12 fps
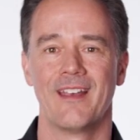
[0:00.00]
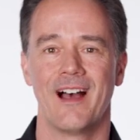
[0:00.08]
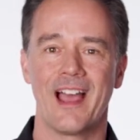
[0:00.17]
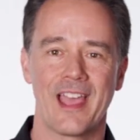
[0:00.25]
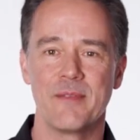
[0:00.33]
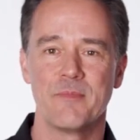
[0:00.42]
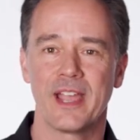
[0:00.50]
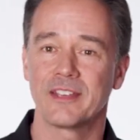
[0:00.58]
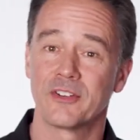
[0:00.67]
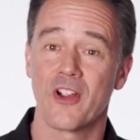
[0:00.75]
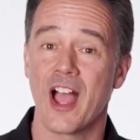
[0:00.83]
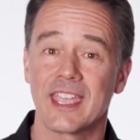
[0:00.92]
Hi, I'm
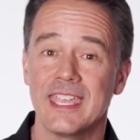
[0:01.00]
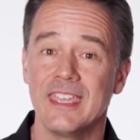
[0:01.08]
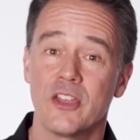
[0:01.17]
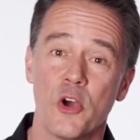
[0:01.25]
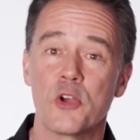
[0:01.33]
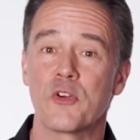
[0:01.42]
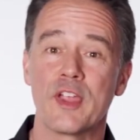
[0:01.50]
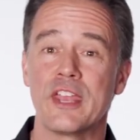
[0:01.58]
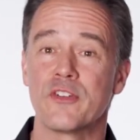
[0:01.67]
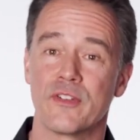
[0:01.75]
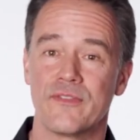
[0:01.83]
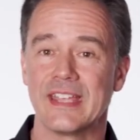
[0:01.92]
Mike Nawrocki,
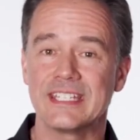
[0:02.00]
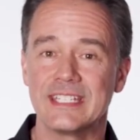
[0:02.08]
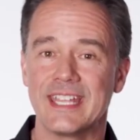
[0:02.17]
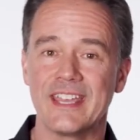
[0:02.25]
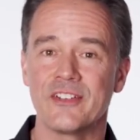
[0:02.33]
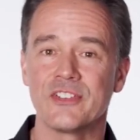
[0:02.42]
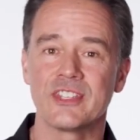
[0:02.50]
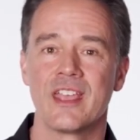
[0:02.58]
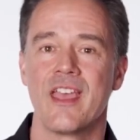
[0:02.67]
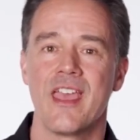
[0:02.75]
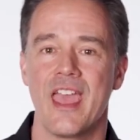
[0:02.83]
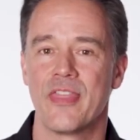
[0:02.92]
co-creator of VeggieTales
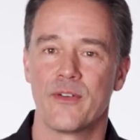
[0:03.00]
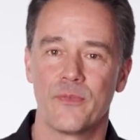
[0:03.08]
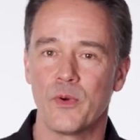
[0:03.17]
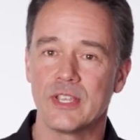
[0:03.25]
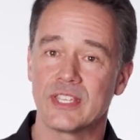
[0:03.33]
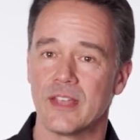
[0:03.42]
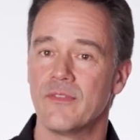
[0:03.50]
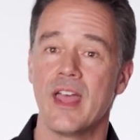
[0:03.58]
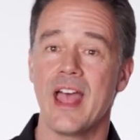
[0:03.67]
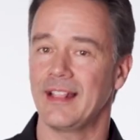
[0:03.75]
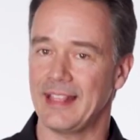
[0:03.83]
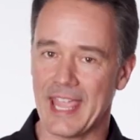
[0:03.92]
and the voice of
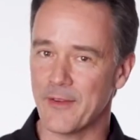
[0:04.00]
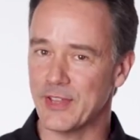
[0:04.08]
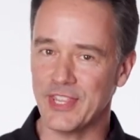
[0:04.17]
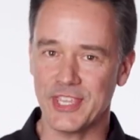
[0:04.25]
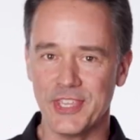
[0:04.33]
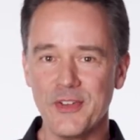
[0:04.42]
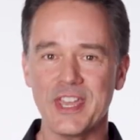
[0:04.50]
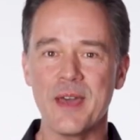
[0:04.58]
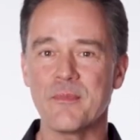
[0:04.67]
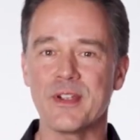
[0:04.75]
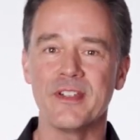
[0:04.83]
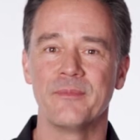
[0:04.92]
Larry the
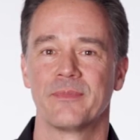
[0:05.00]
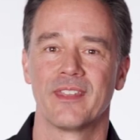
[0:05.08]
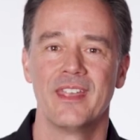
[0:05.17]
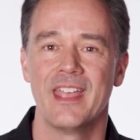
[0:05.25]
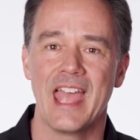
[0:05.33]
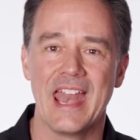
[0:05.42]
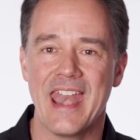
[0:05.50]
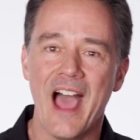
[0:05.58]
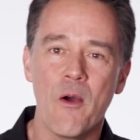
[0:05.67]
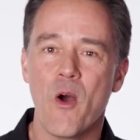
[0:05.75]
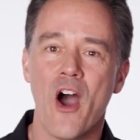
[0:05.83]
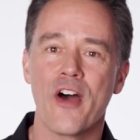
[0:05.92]
Cucumber, and
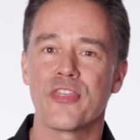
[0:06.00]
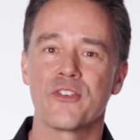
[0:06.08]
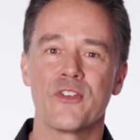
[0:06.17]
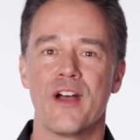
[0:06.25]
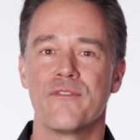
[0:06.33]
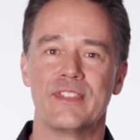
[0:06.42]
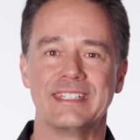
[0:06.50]
now author of